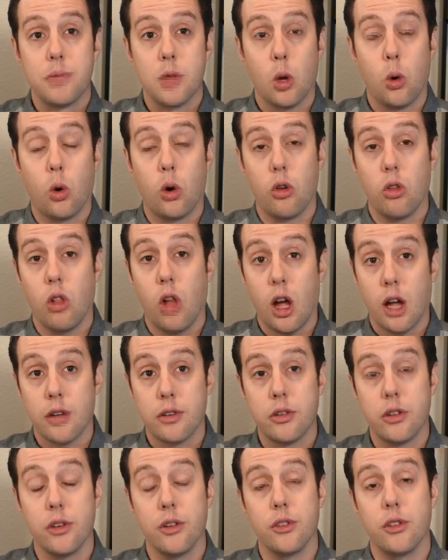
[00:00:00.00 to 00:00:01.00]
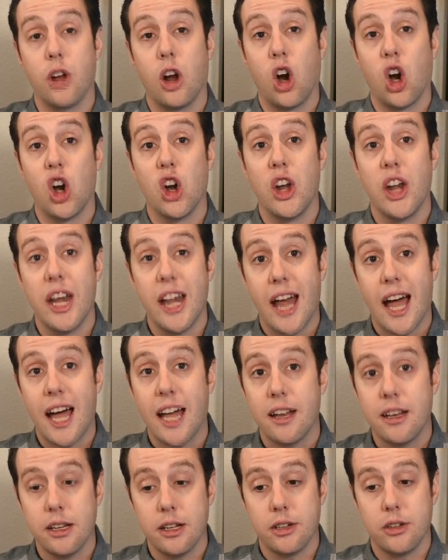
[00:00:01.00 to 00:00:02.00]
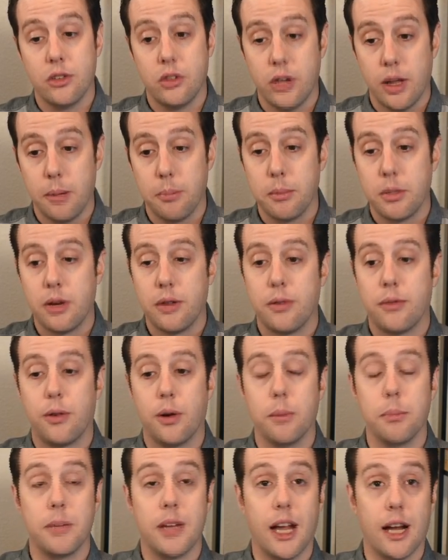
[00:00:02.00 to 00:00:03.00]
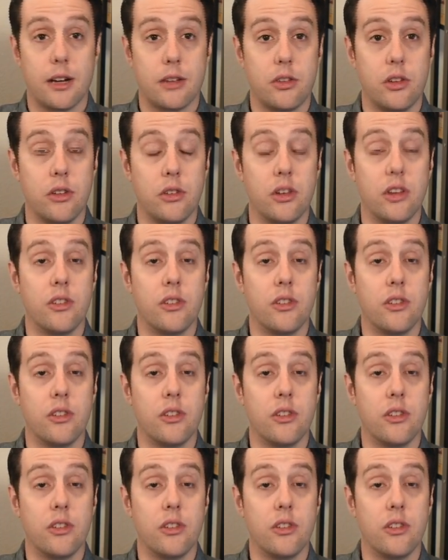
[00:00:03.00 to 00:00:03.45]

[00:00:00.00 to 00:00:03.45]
or losses are not exempt from taxes.